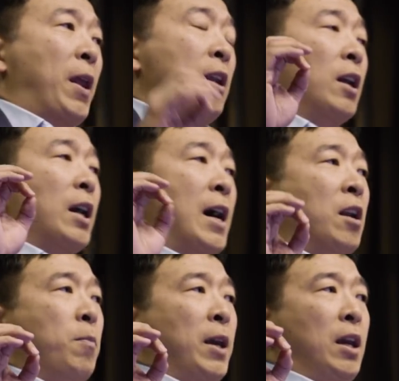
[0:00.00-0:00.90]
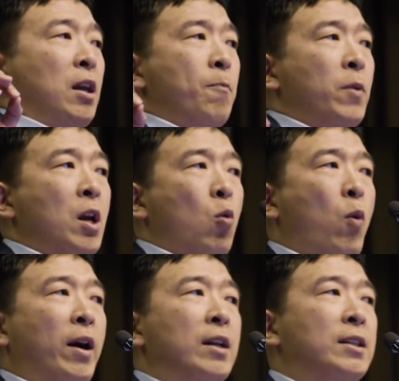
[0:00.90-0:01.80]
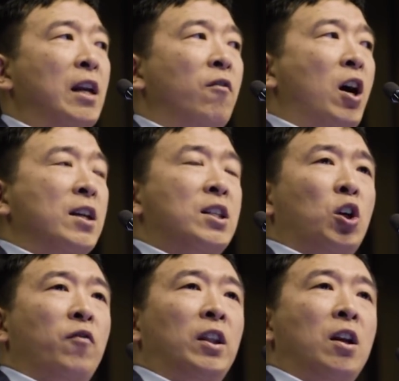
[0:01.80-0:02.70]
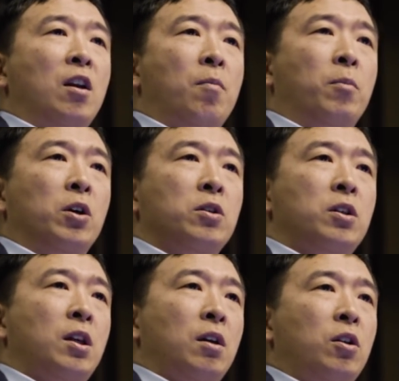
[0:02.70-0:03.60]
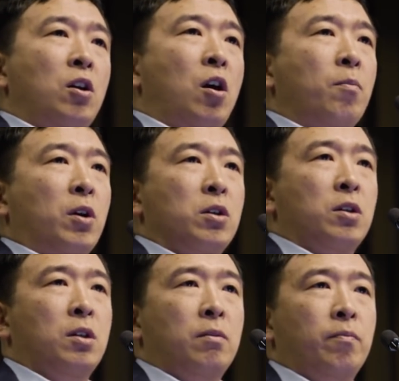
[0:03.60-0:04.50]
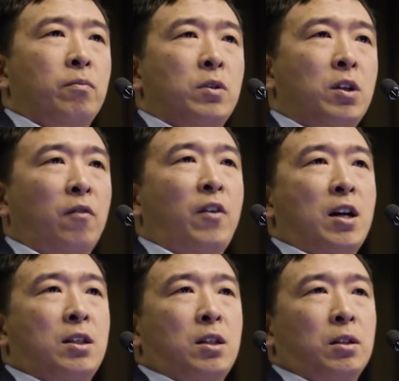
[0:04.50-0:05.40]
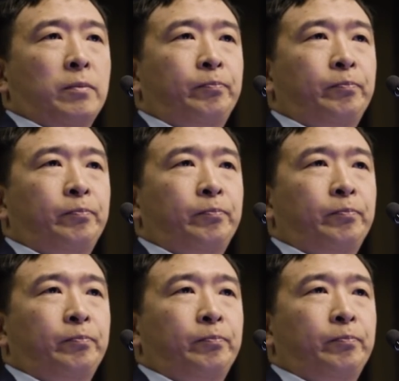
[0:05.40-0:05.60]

and an economy where instead of us serving the numbers serve us.